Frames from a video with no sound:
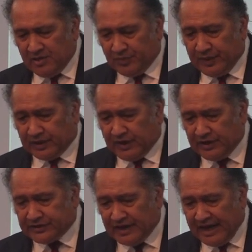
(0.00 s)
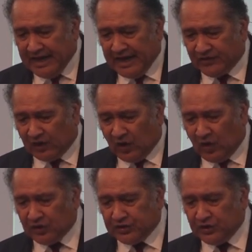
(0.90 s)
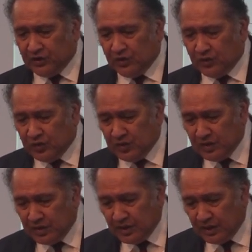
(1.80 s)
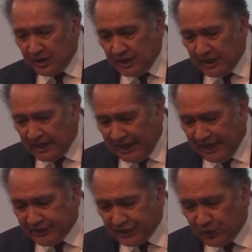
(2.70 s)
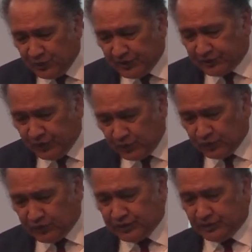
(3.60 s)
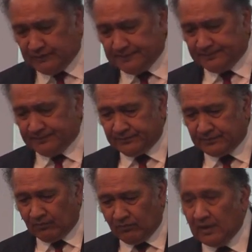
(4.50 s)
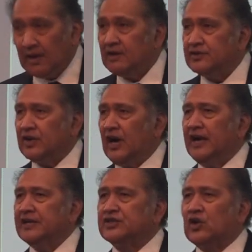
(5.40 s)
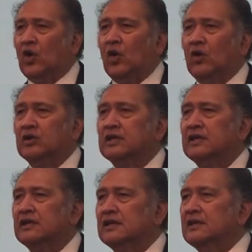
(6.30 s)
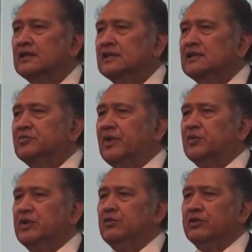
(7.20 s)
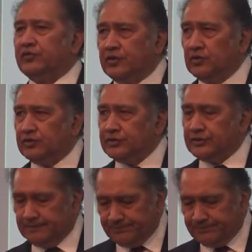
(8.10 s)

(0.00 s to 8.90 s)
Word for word: Because I have called you and you refused. So God has called, but we refuse.